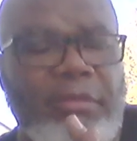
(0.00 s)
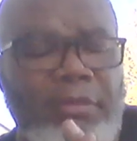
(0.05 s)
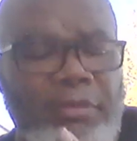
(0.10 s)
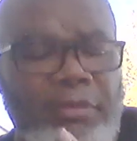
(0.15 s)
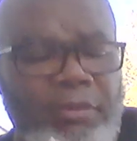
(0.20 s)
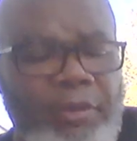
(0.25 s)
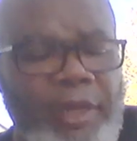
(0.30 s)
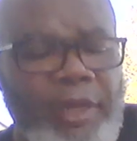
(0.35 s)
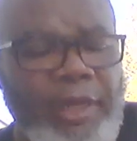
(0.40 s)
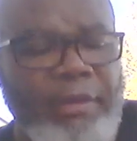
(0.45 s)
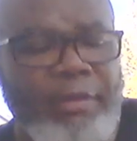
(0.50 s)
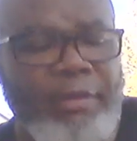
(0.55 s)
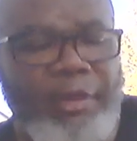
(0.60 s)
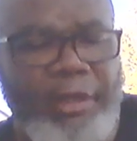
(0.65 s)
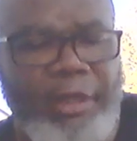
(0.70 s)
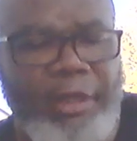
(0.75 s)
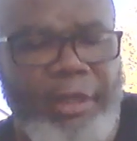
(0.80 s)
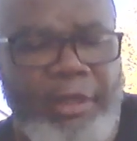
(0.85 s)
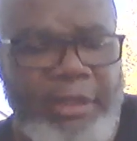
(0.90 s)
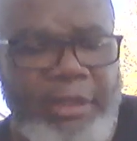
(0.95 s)
flavor
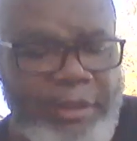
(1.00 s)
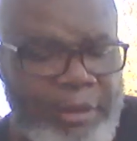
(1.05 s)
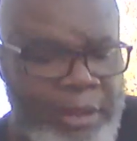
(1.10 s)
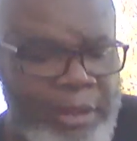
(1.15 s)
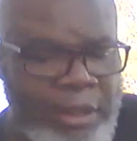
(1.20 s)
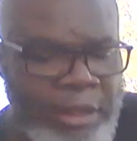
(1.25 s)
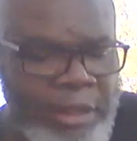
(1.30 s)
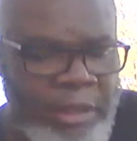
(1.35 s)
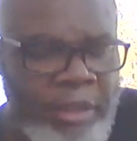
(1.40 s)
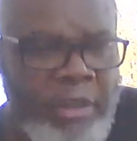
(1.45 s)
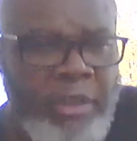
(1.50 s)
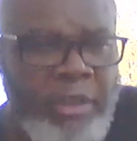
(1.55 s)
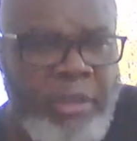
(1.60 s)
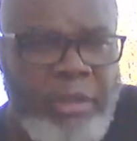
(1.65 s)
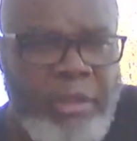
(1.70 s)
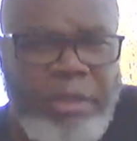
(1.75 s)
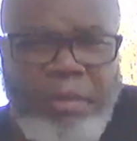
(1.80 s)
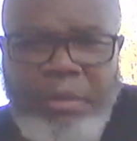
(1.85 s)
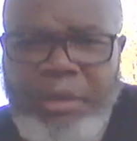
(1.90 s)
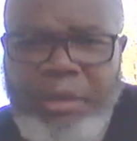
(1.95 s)
on it.
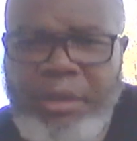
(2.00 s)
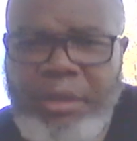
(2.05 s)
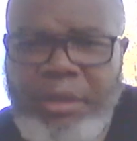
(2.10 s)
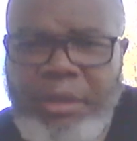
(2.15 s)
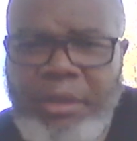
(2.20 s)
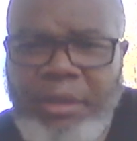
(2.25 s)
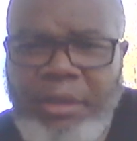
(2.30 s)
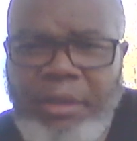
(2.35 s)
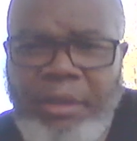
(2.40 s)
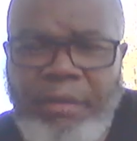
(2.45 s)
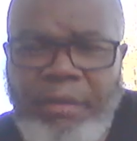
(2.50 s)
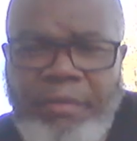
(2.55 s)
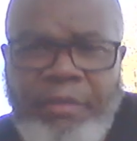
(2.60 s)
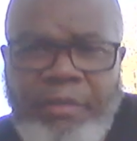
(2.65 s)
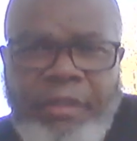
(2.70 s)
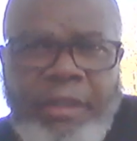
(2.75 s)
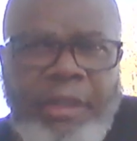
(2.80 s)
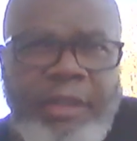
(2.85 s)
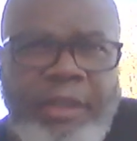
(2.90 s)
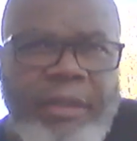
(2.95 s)
So it's an
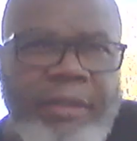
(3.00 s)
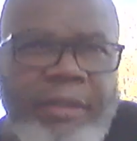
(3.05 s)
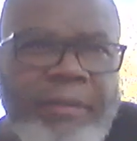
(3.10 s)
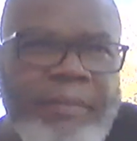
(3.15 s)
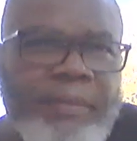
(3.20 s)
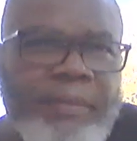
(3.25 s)
earthy